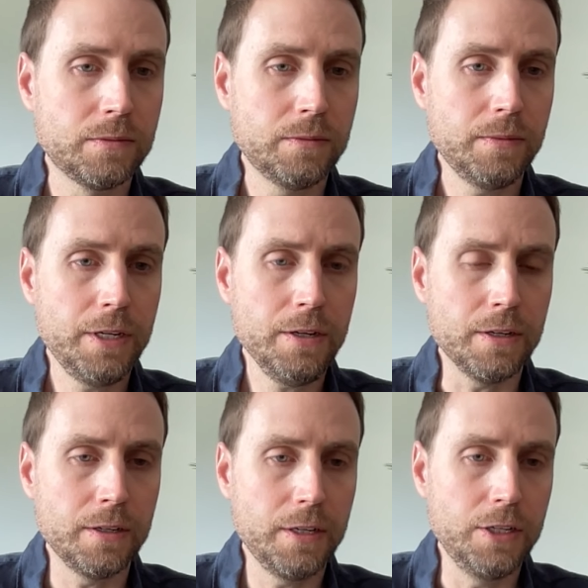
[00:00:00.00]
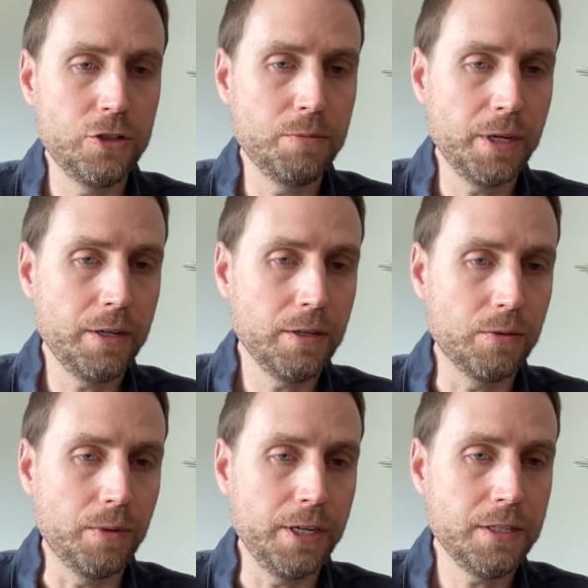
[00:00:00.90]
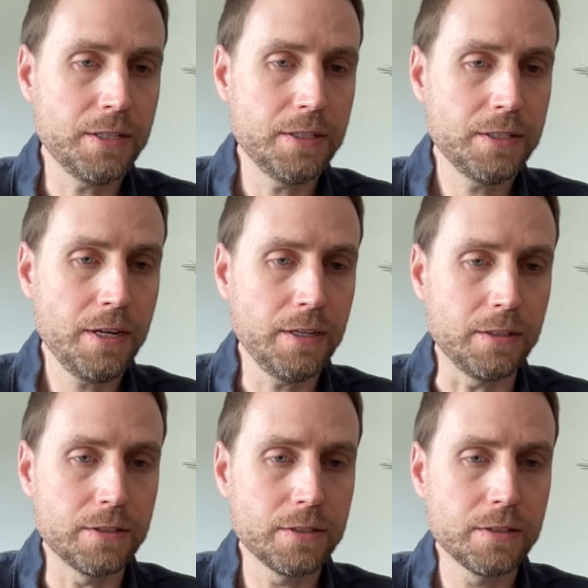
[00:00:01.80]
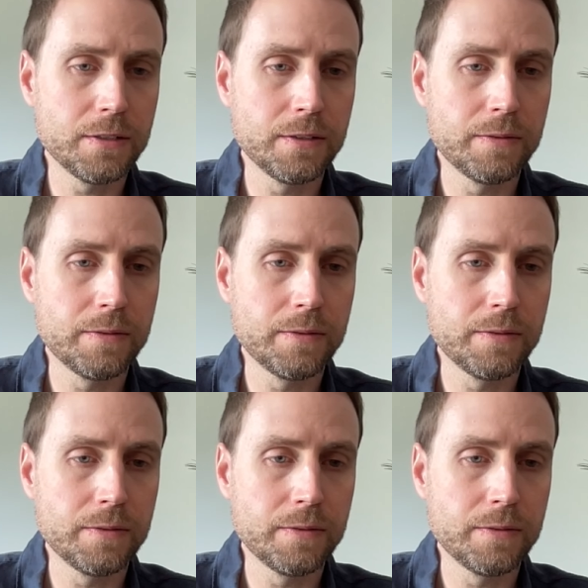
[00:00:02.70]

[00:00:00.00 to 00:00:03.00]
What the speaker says: here into my Ready to Send settings.